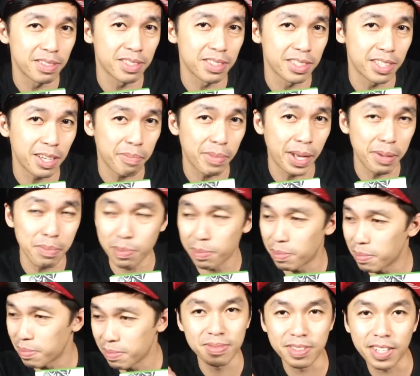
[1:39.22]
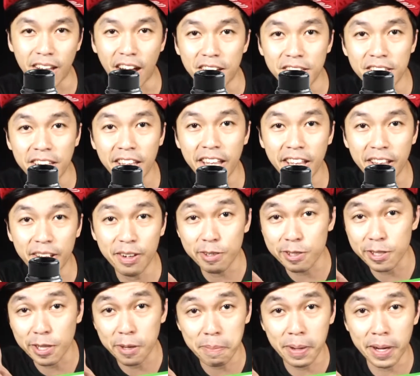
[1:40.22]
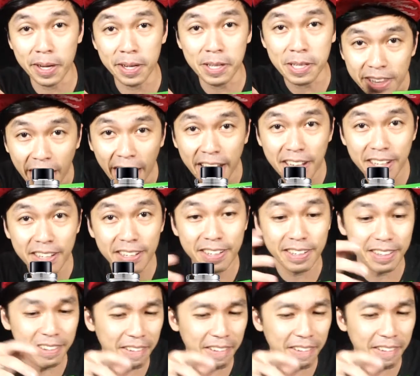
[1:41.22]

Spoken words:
Suck My RDA or Suck My Tank?